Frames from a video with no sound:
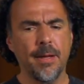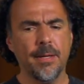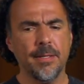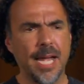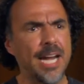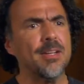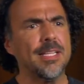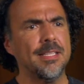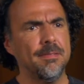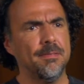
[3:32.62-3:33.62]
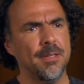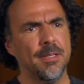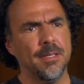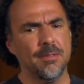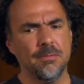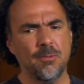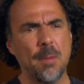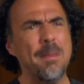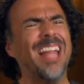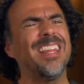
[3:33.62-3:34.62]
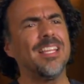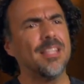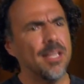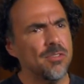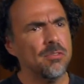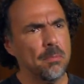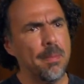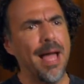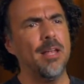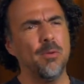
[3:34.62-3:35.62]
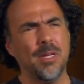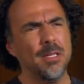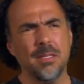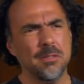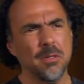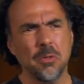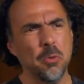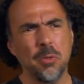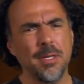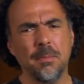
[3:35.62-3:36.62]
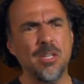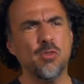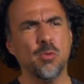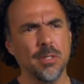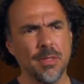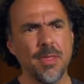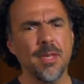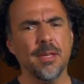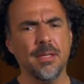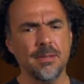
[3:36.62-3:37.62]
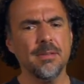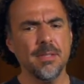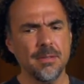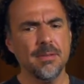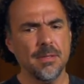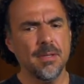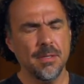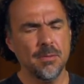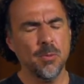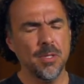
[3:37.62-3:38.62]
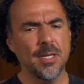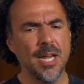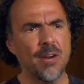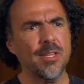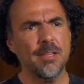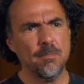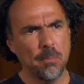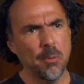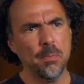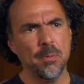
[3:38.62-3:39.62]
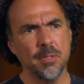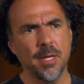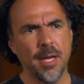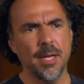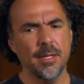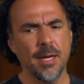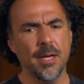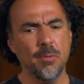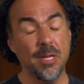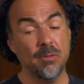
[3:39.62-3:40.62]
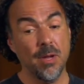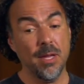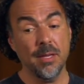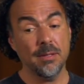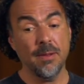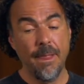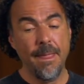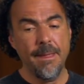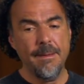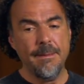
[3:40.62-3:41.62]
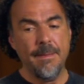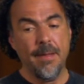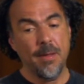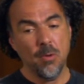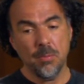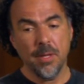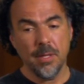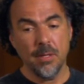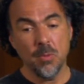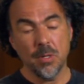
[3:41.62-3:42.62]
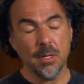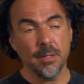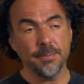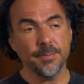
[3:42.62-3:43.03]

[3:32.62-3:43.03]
narrative, dramatic tension value in it. It's not only a visual thing. It's with a narrative purpose that I really try, and I hope that it works.